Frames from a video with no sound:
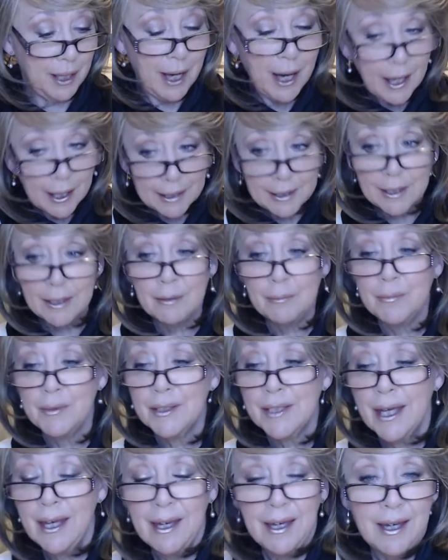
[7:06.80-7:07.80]

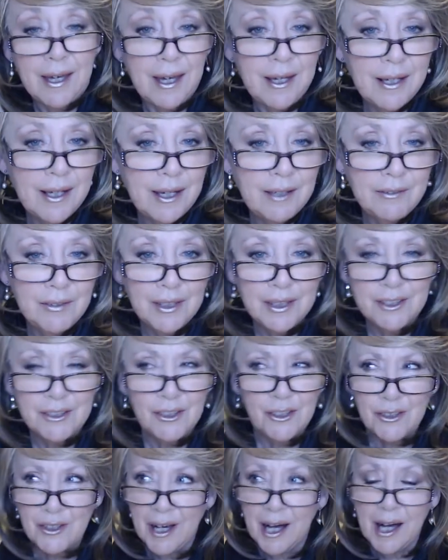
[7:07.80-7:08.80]
items, and I really
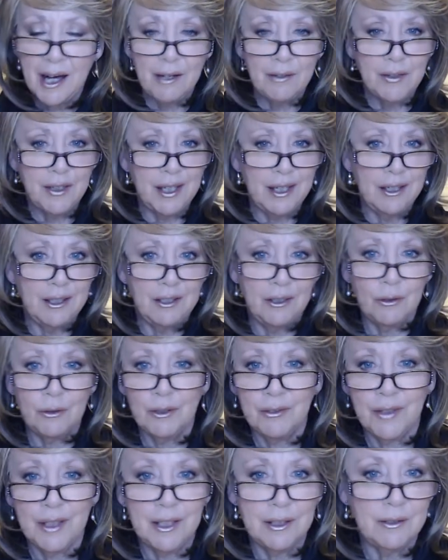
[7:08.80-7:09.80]
don't know how they go
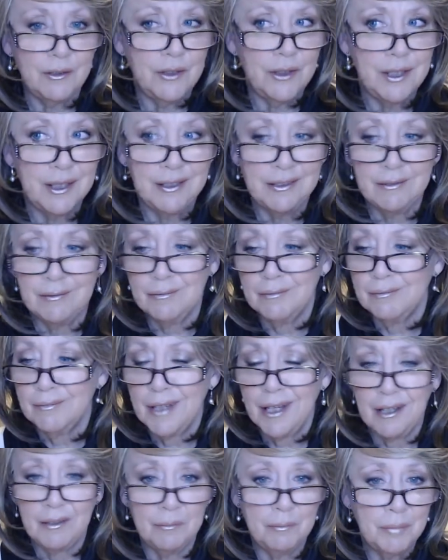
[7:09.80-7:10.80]
around and
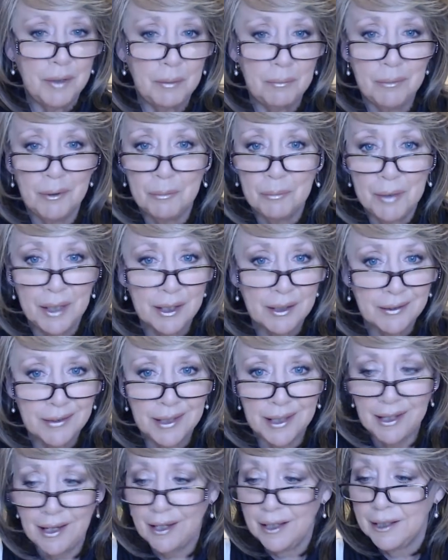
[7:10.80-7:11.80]
have people pick
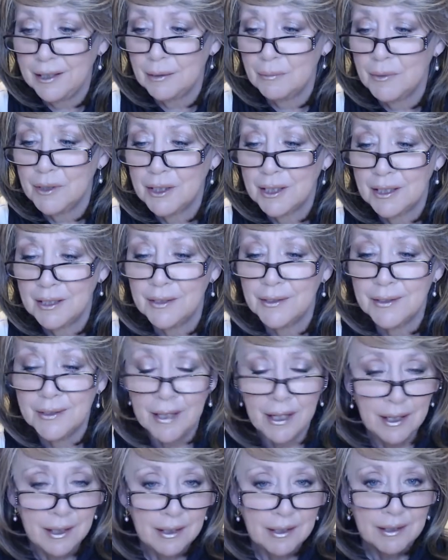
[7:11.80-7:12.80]
the items because
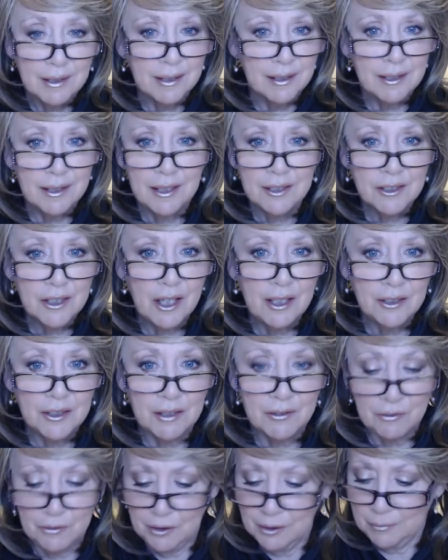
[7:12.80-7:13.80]
it's all
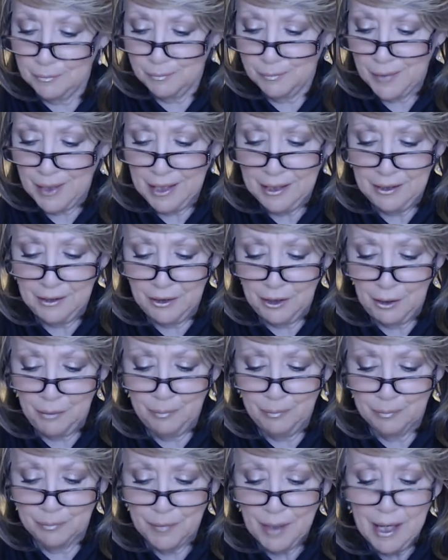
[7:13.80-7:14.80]
different. I don't know.
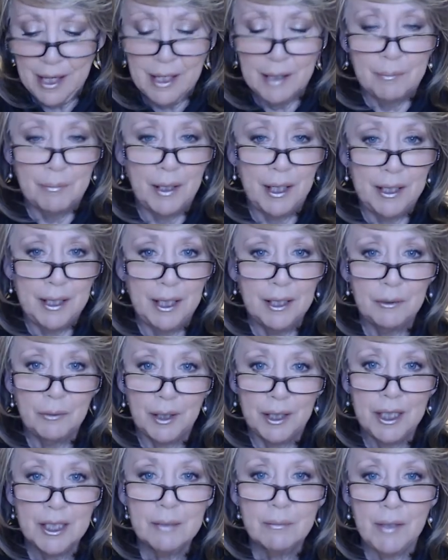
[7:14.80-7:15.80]
But
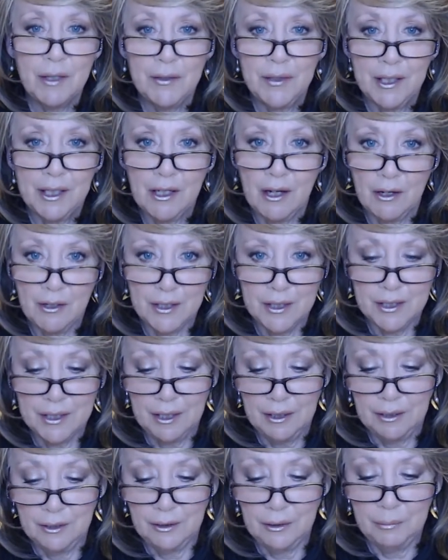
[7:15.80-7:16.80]
anyway, this month the card's
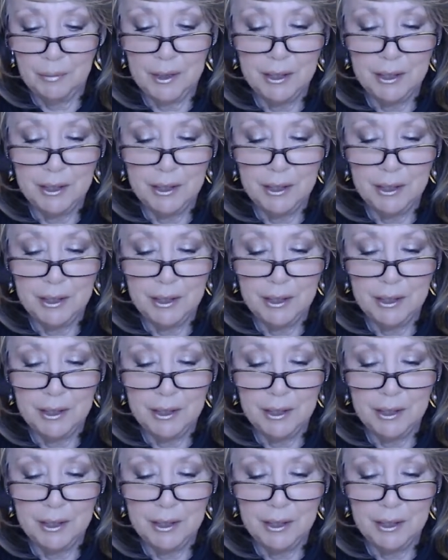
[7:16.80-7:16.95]
a little bit